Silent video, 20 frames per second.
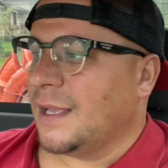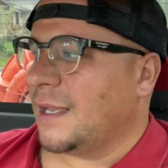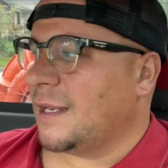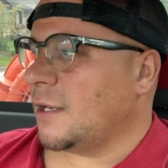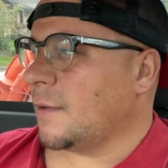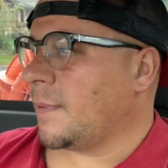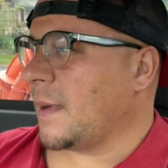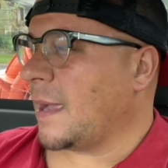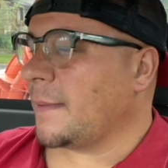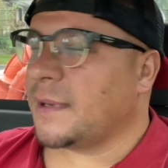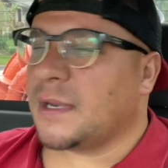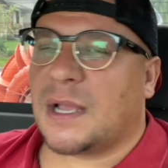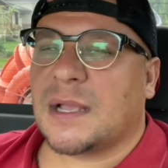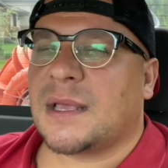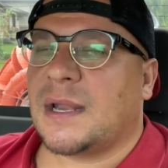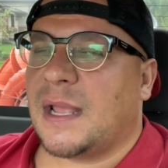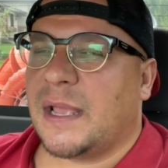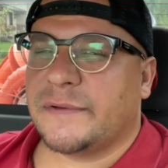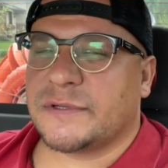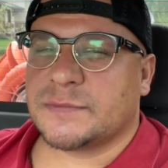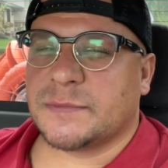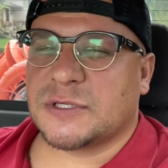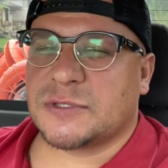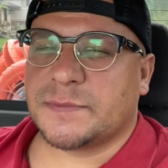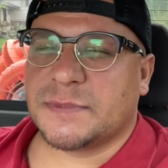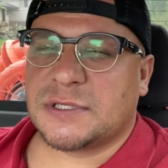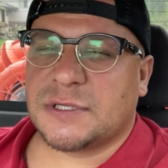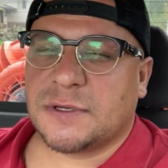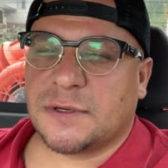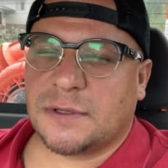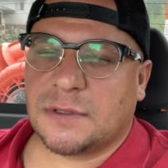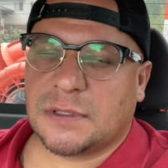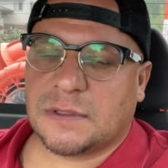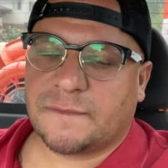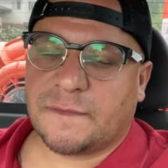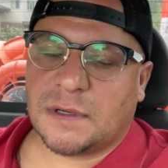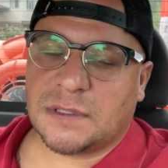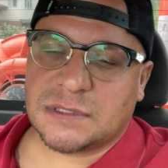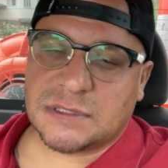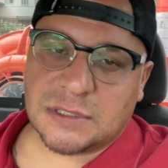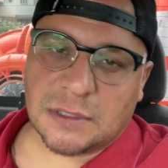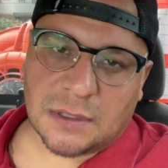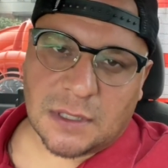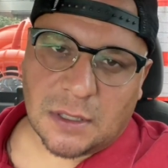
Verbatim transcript: and you're probably not going to have as much material as far as seal